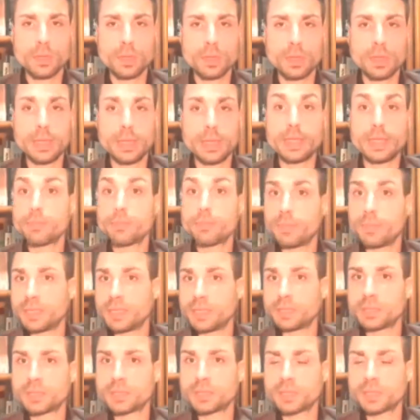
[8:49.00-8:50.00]
it
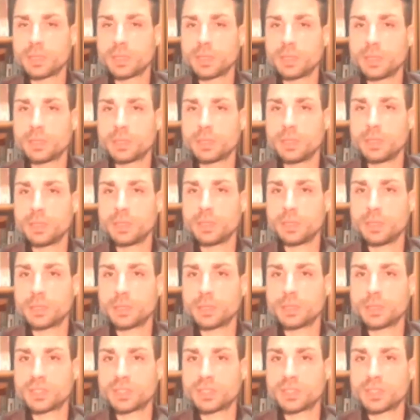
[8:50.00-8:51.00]
means
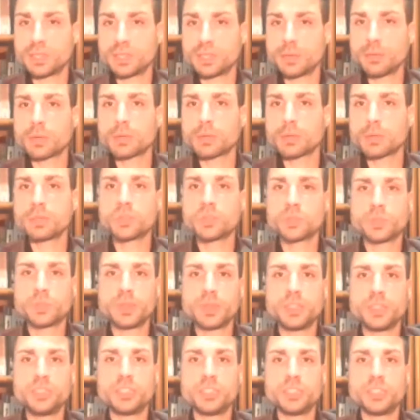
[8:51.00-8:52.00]
the singular
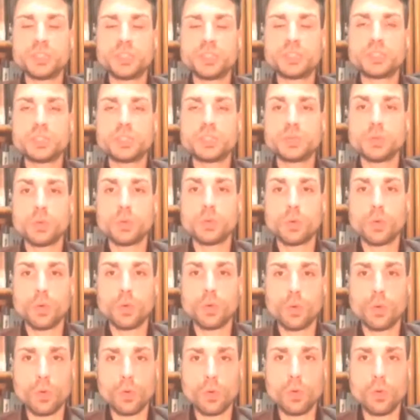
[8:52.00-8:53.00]
species
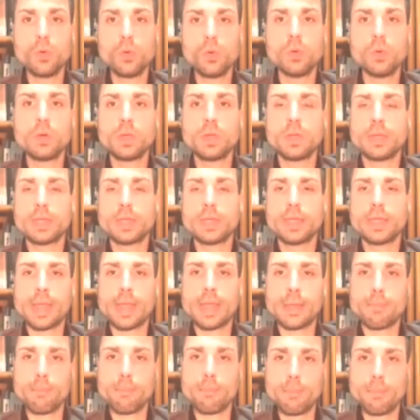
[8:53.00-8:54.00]
who
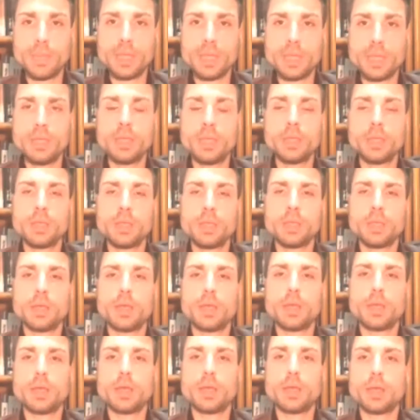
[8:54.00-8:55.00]
can be
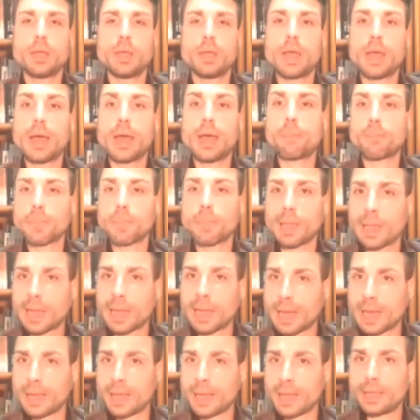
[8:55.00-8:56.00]

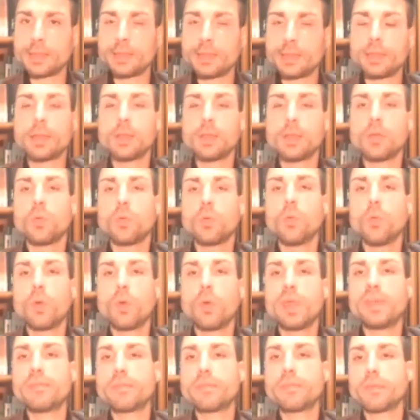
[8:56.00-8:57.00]
applied
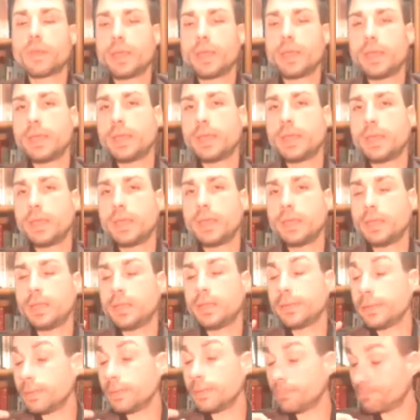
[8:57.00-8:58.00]
with
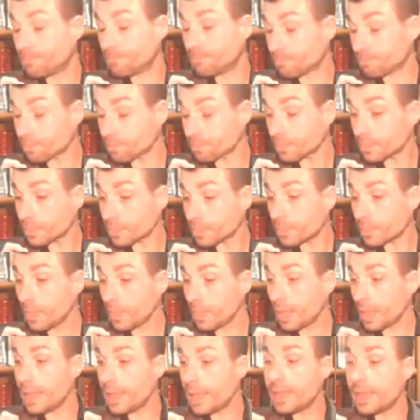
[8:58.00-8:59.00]
a
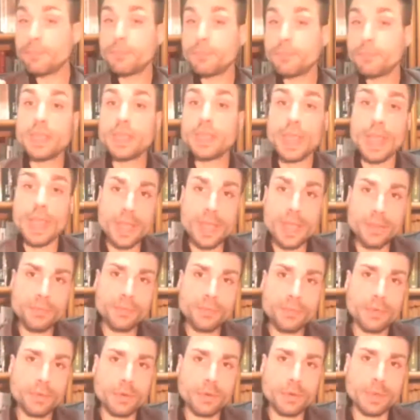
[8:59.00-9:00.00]

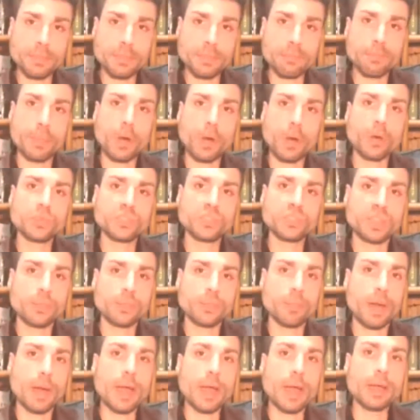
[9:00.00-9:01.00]
behavior imposed
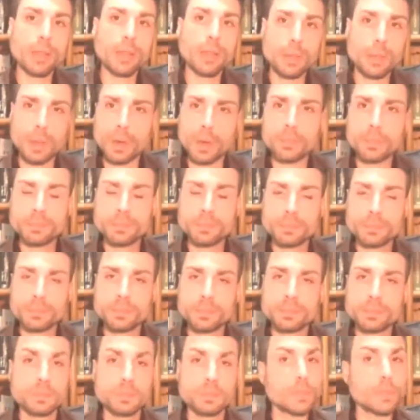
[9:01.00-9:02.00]
by the law
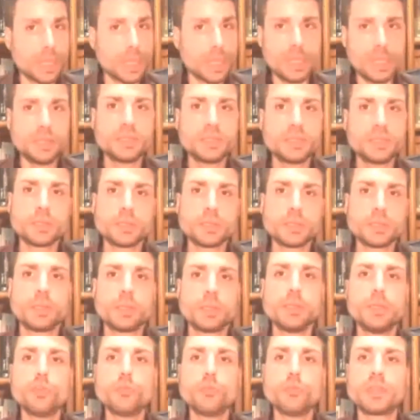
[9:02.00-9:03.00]
is
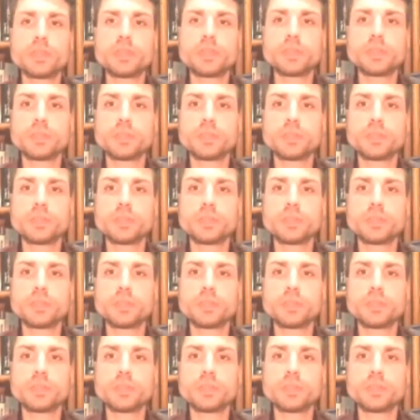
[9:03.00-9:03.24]
human